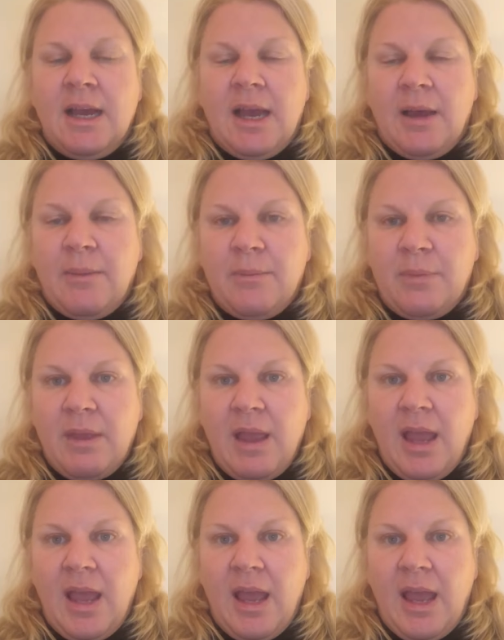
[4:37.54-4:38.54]

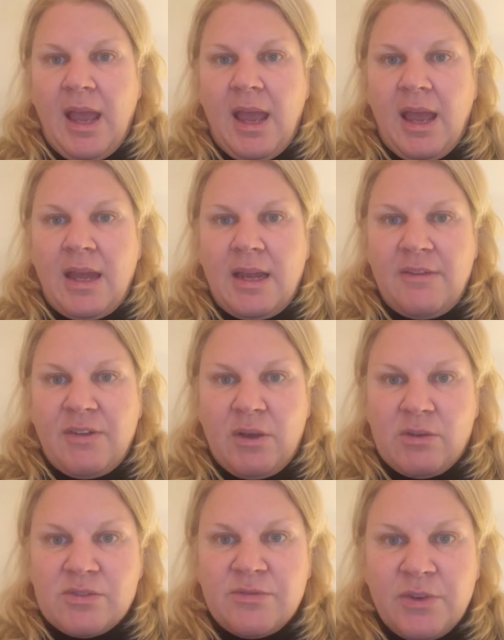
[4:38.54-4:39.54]
And if it
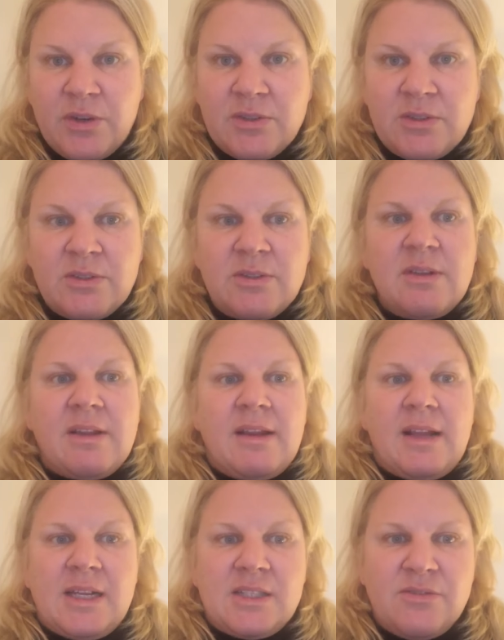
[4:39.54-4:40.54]
goes further, then
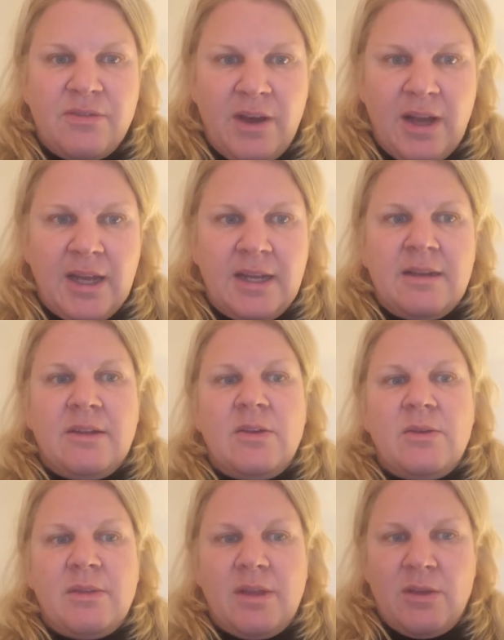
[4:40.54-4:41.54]
that's fine.
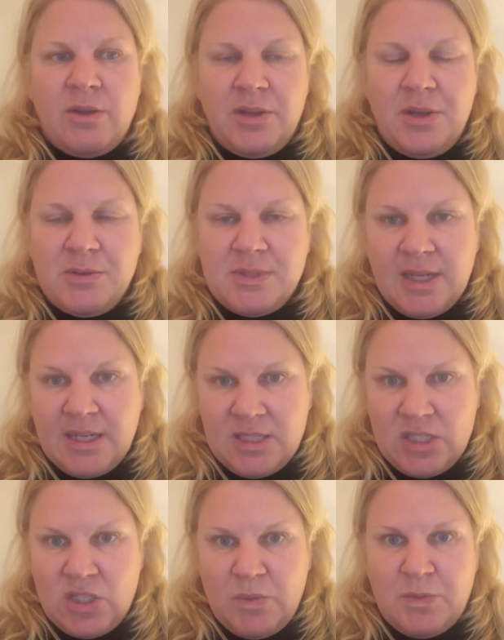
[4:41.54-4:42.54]
Then you can use it because
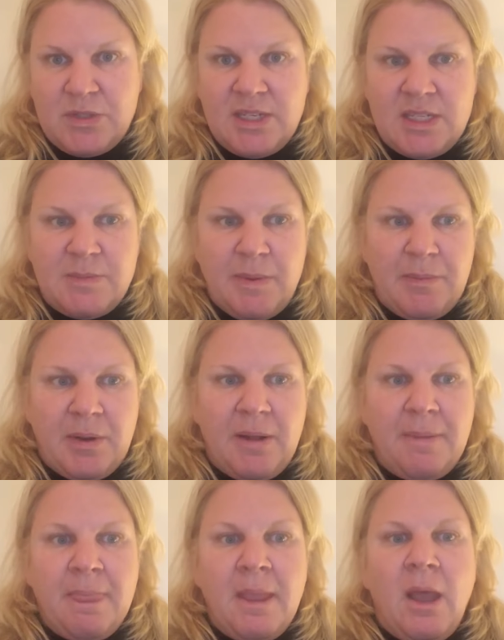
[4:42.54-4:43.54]
it supersedes PIPEDA.
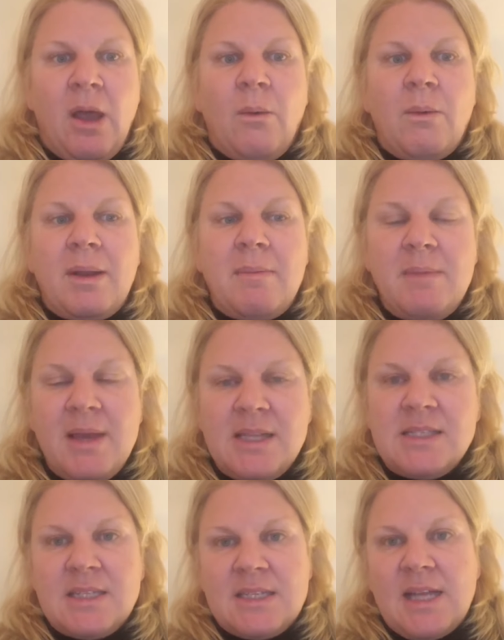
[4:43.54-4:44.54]
What it
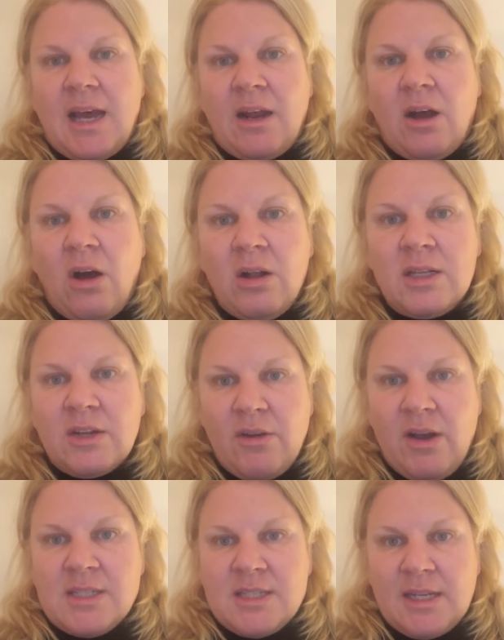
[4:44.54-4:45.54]
means is that all
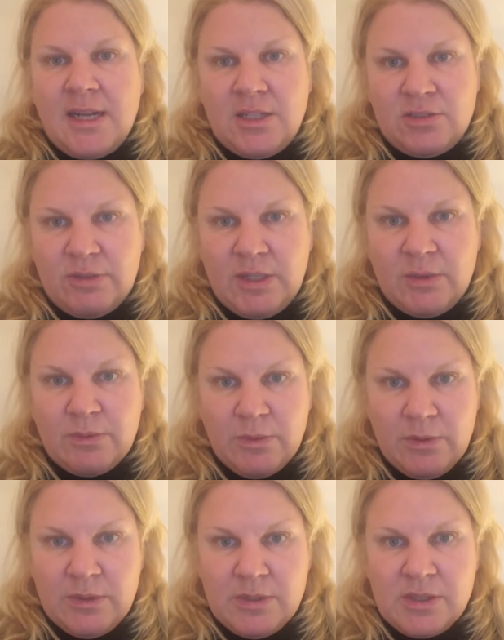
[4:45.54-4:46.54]
across the country, the
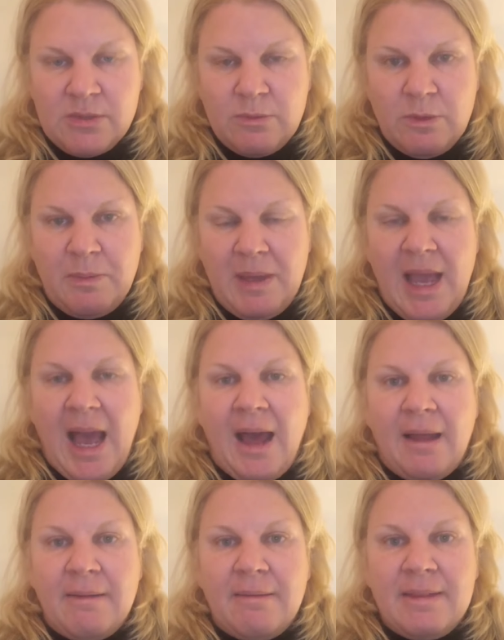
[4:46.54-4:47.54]
rules will be
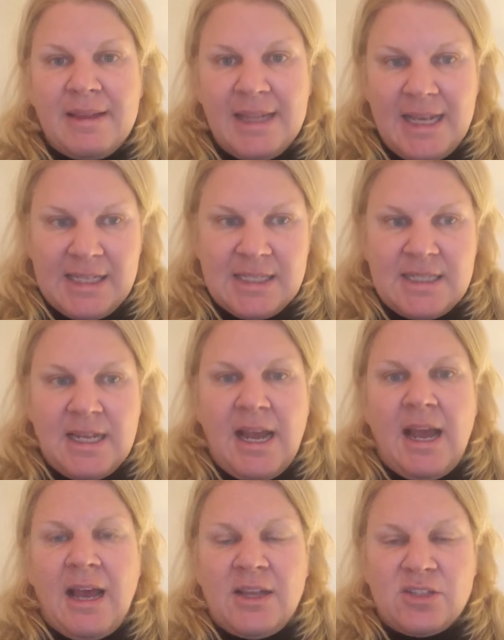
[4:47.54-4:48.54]
at least
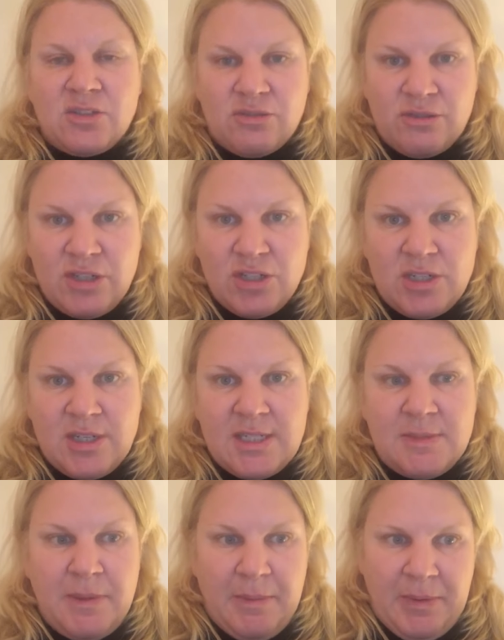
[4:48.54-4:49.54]
as stringent
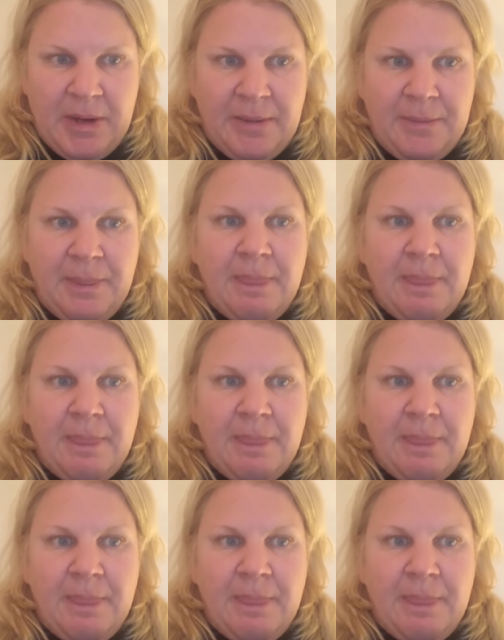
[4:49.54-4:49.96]
as PIPEDA.